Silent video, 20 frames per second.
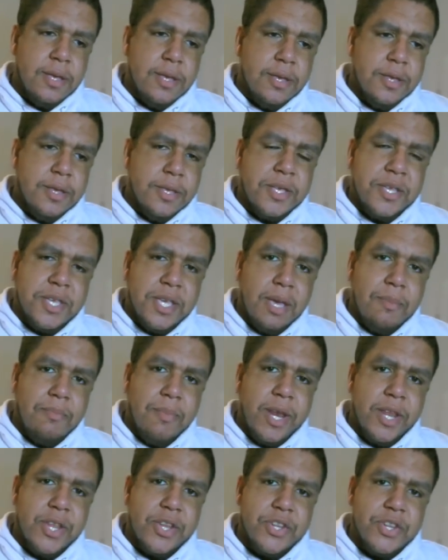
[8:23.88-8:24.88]
team
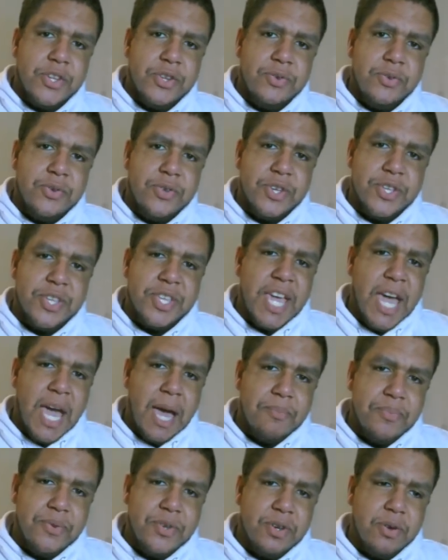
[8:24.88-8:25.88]
managed to just
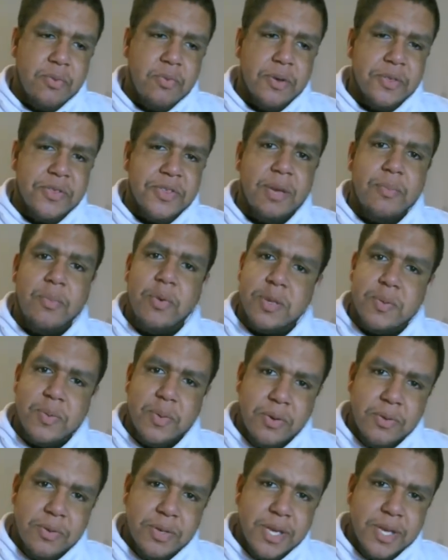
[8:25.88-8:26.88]
capture what Theme
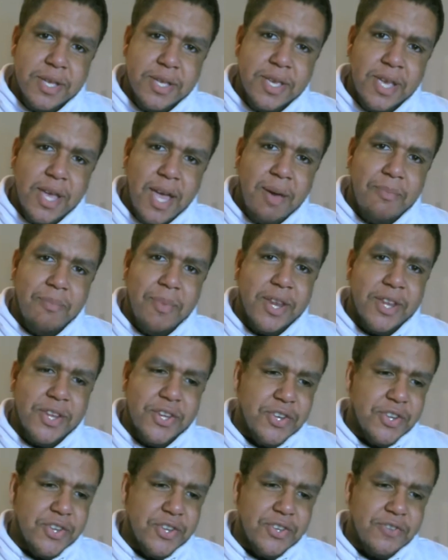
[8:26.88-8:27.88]
Hospital did and
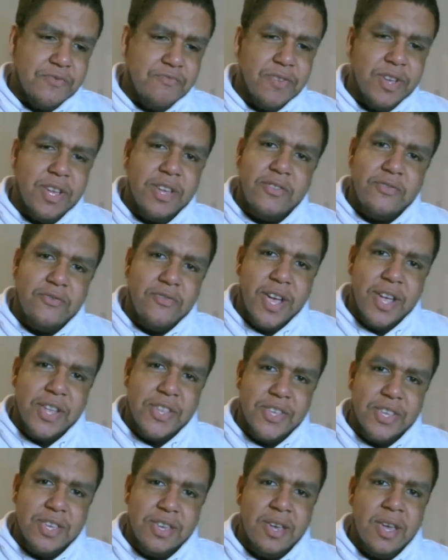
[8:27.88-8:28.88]
managed to just
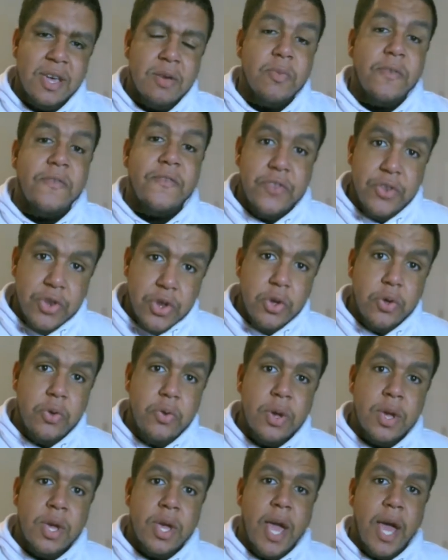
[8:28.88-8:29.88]
recreate it with
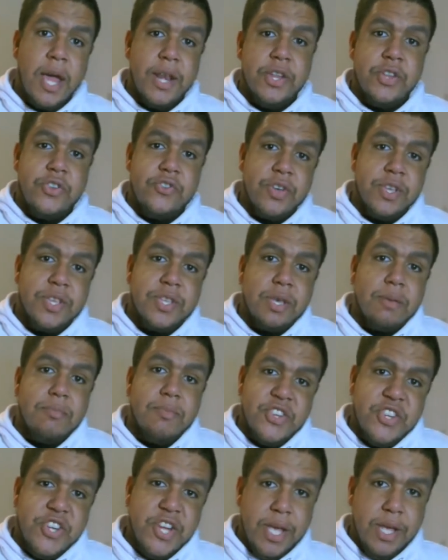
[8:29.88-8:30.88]
new and interesting
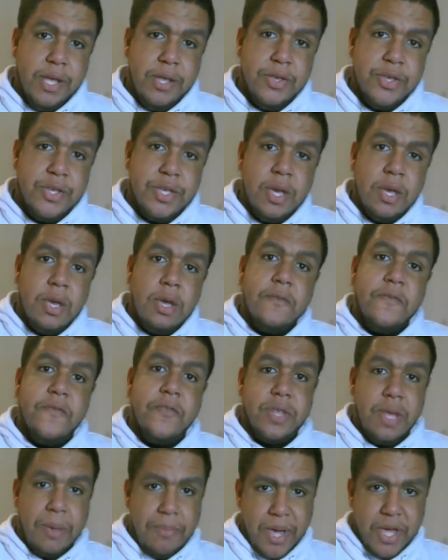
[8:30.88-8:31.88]
machines
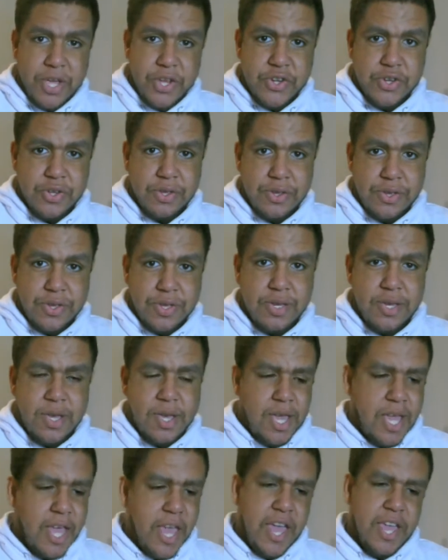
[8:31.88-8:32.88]
for their patients.
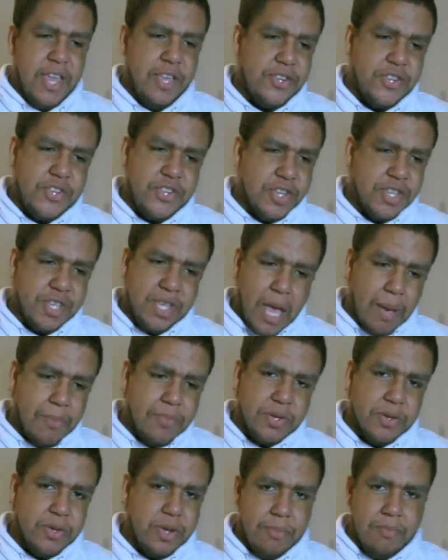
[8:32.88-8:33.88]
It's just
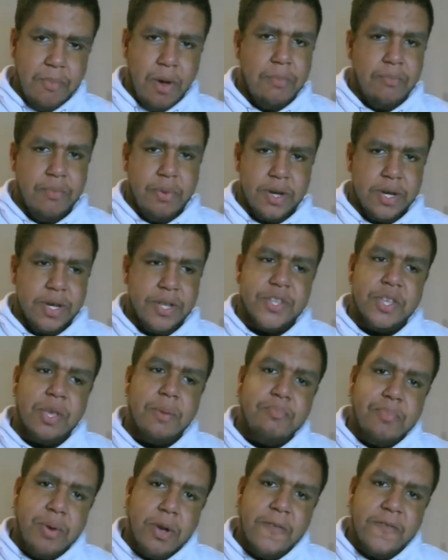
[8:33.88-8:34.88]
absolutely mind-boggling. So
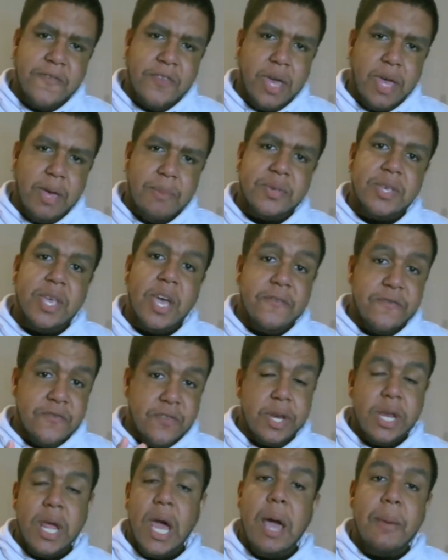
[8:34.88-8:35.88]
both games have
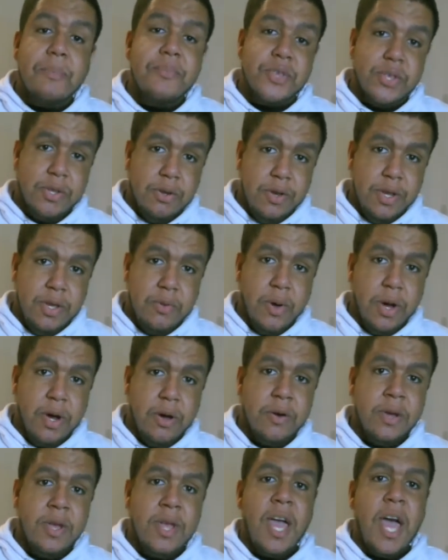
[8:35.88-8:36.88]
done it absolutely
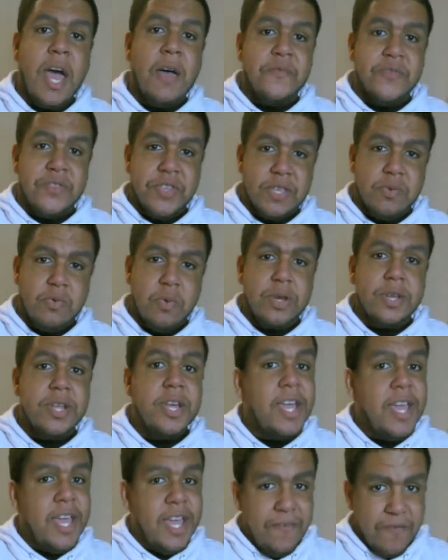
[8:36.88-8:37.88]
well, and for this one,
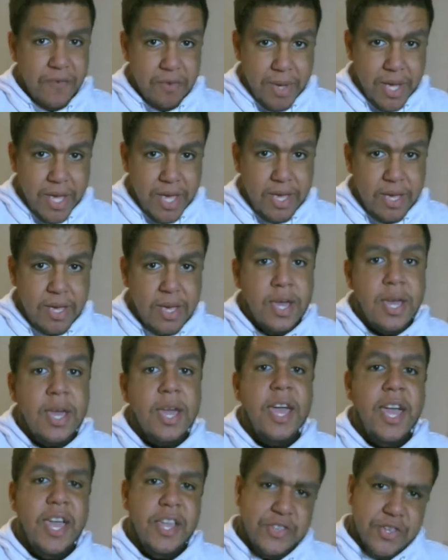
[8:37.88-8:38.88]
for me,
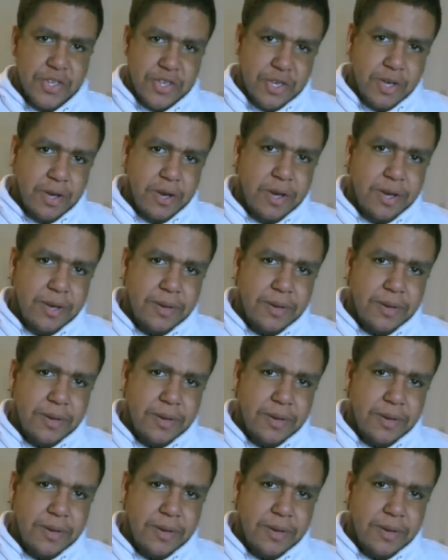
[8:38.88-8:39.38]
it's a tie.